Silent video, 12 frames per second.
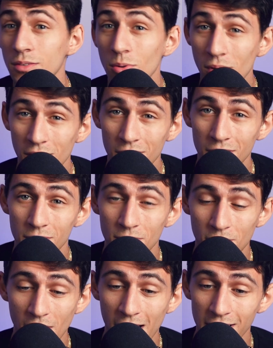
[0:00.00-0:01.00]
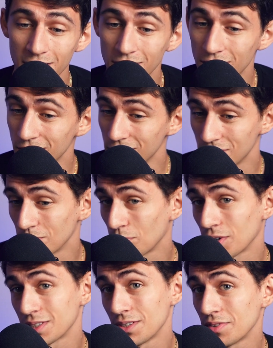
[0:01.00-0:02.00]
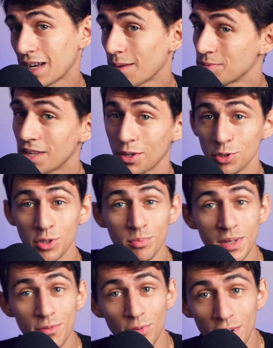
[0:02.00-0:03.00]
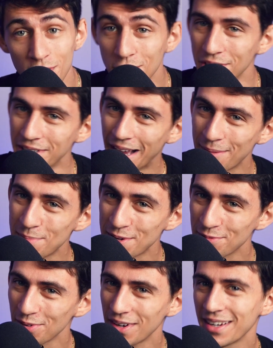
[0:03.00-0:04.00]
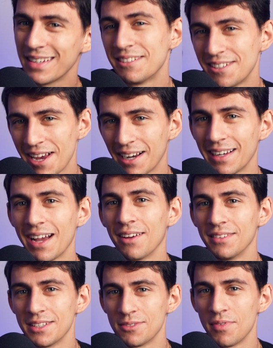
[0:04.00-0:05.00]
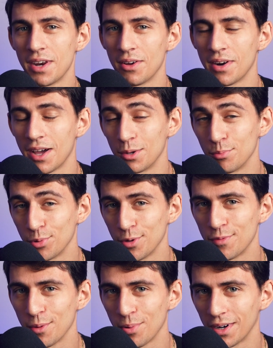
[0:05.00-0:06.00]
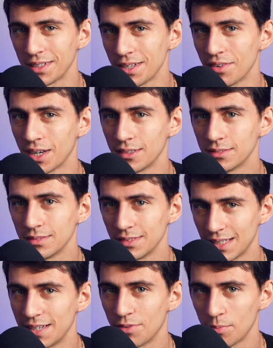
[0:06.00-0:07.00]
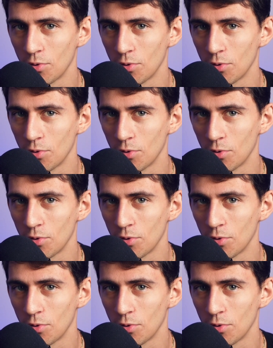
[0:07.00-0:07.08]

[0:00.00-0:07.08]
If you want to find some productivity apps that could be free, could not be free, check out this video on how to improve your productivity even